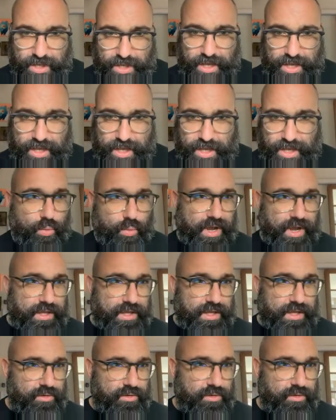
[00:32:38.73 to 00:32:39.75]
And that white,
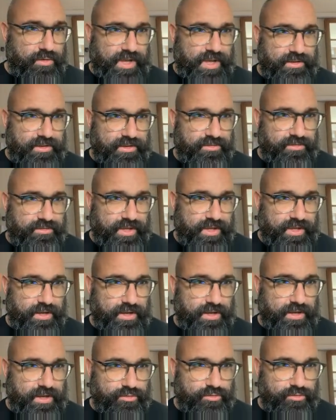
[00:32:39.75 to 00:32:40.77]
you can kind of see it. It
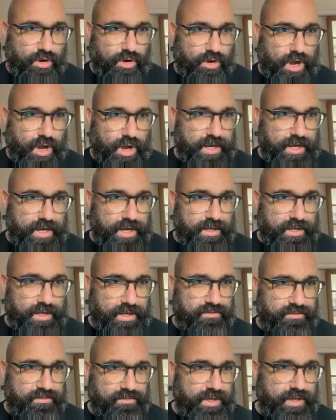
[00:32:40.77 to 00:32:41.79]
goes draw and then it
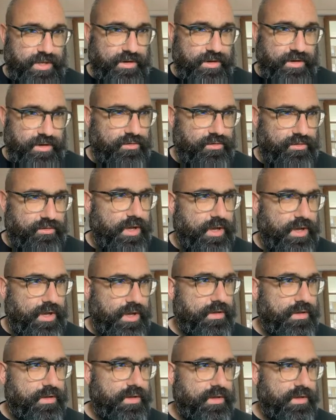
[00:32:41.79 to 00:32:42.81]
disappears
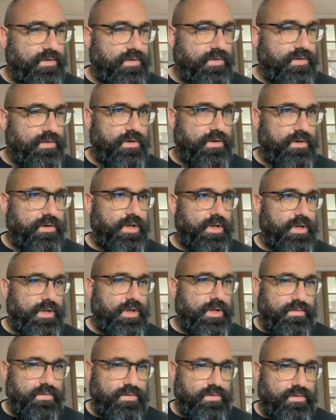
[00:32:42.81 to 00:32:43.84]
if you
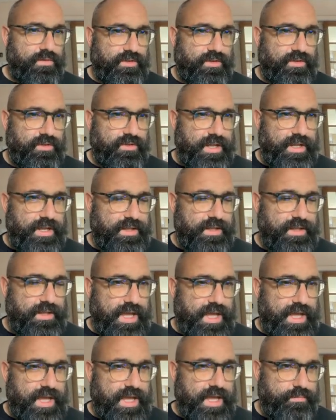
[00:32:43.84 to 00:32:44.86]
see that in the
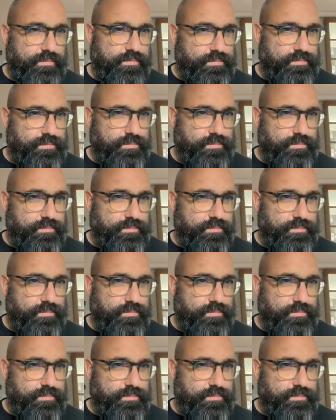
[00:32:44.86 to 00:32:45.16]
editor.